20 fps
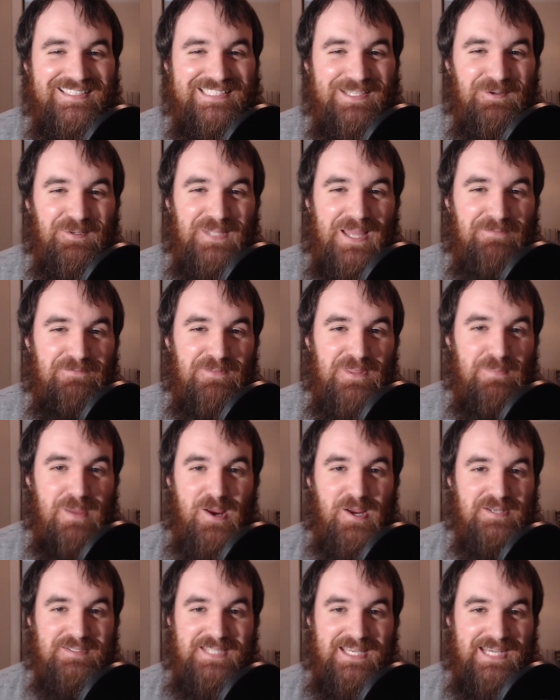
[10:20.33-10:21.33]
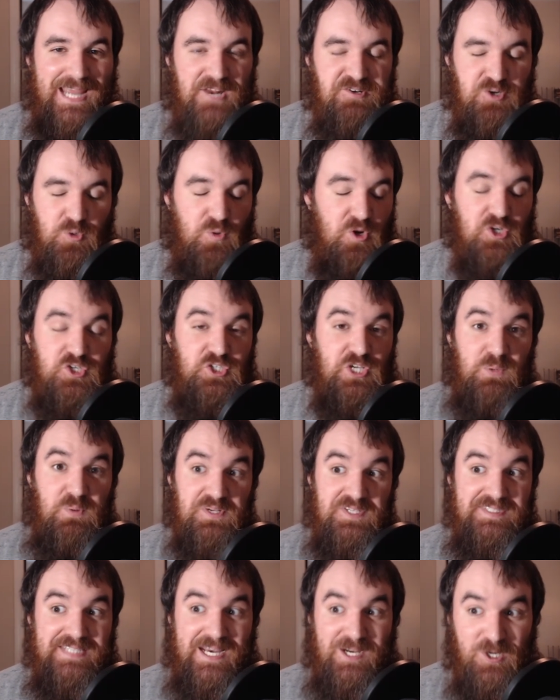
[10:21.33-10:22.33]
Secret Life of the American Teenager, where she
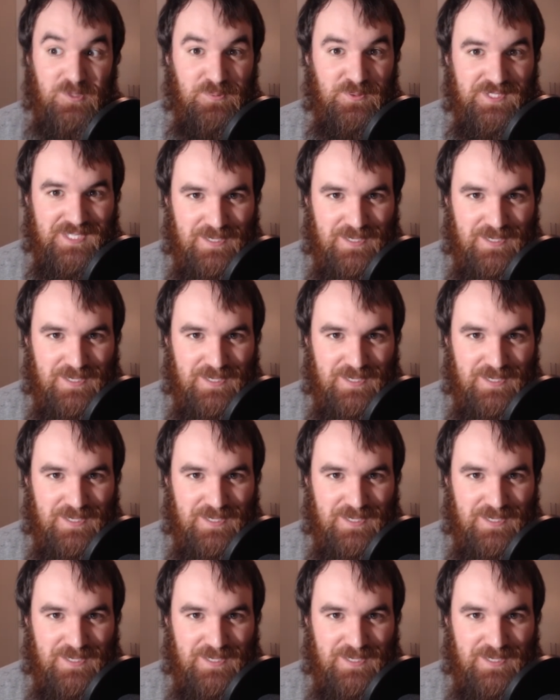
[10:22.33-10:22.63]
was terrible